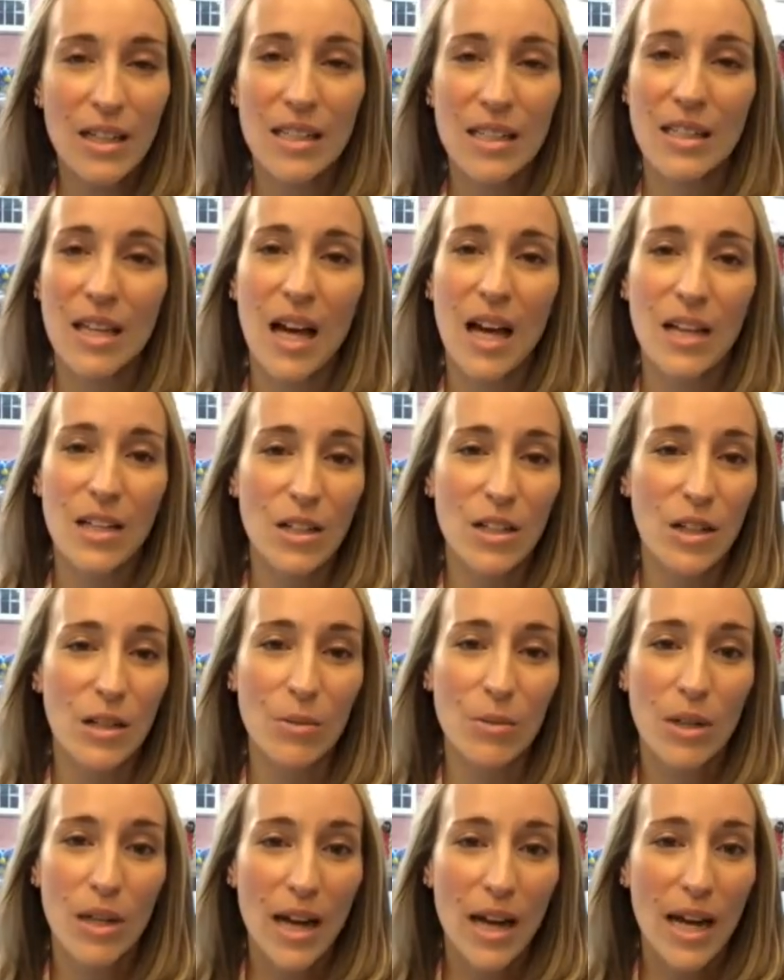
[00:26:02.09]
not, you
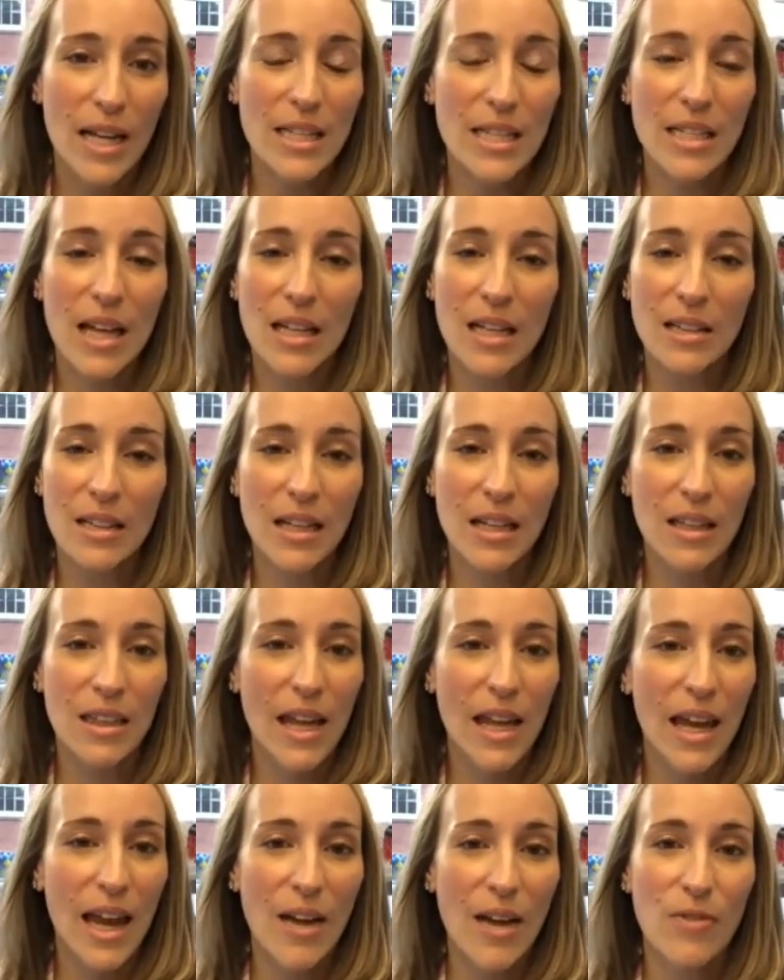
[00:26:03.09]
know, it's not like
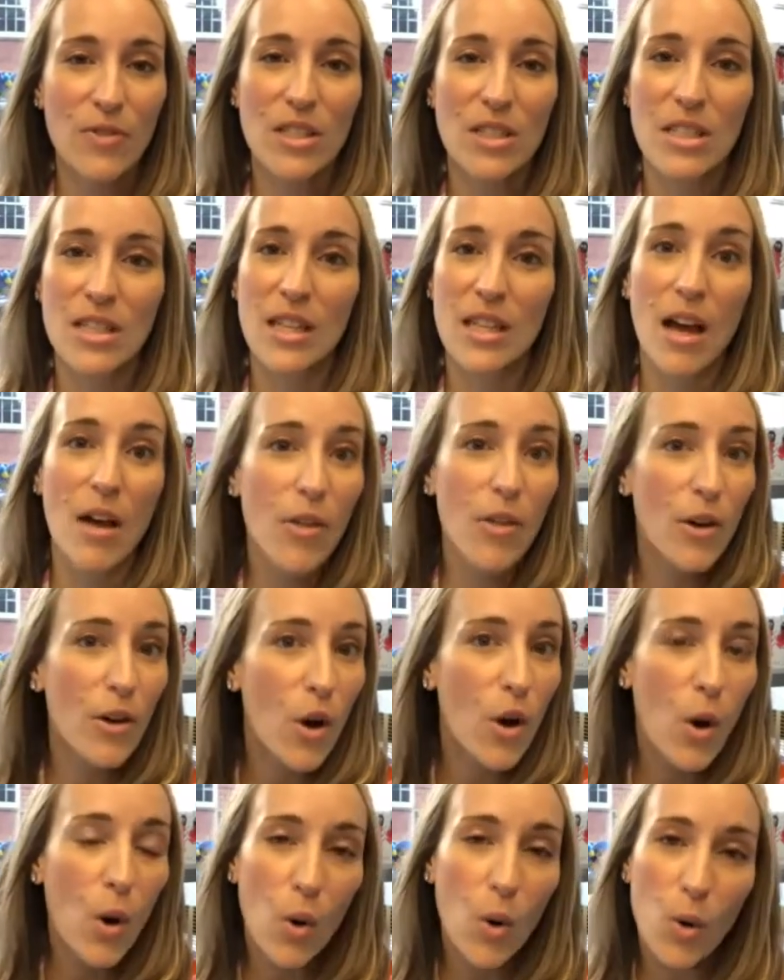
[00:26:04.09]
they have to sell their
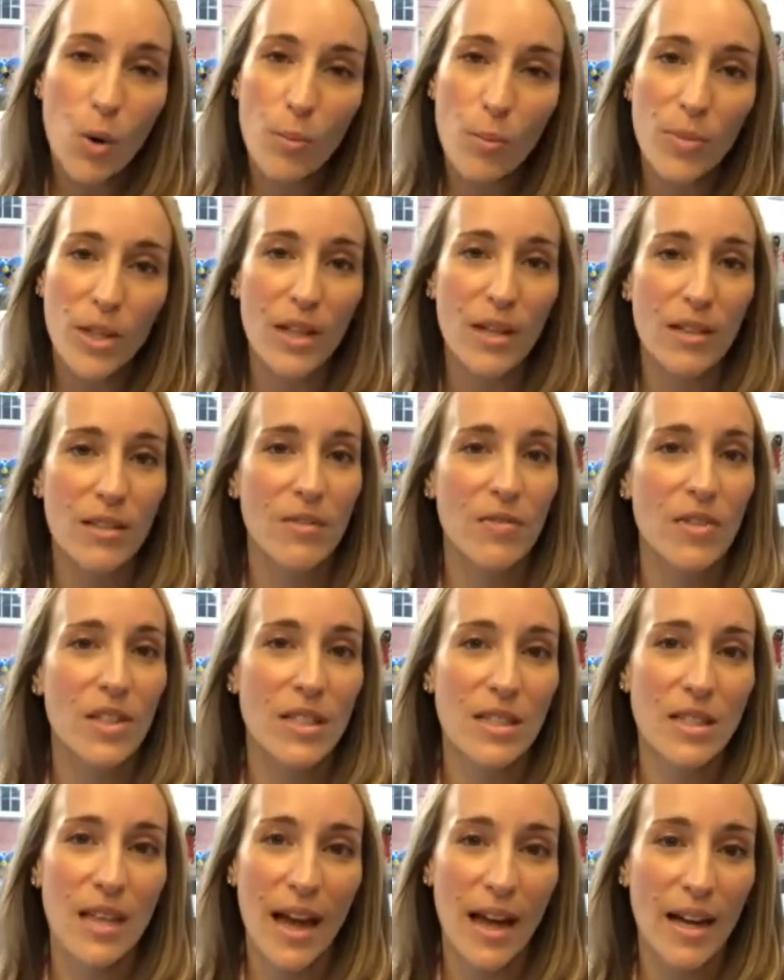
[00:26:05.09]
home because of
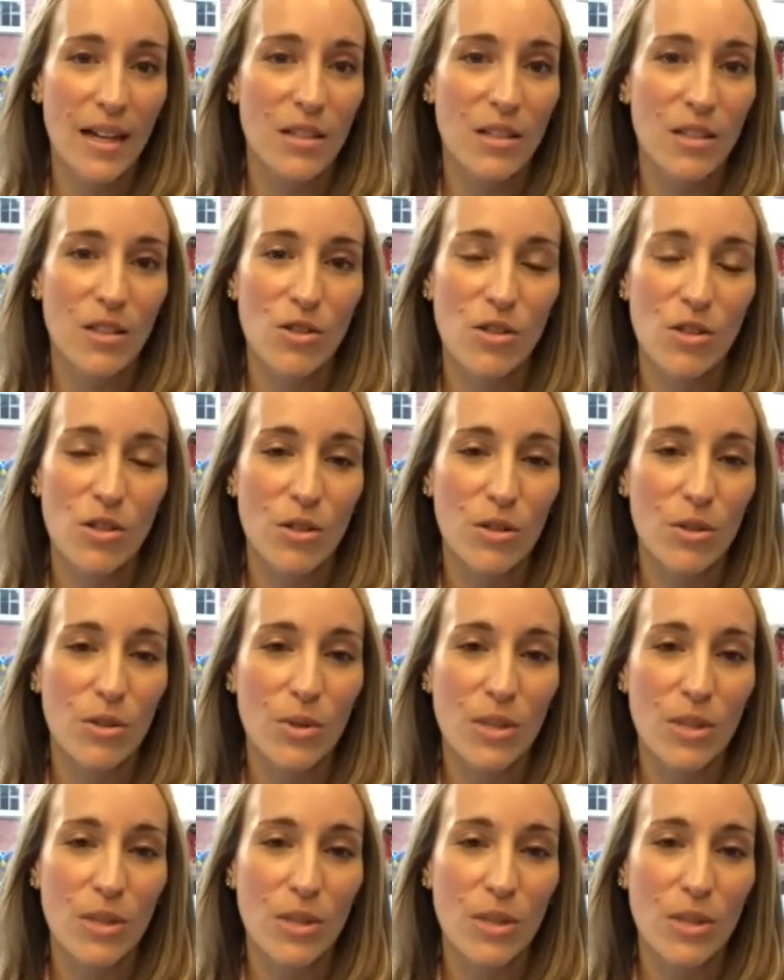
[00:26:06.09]
this tax issue.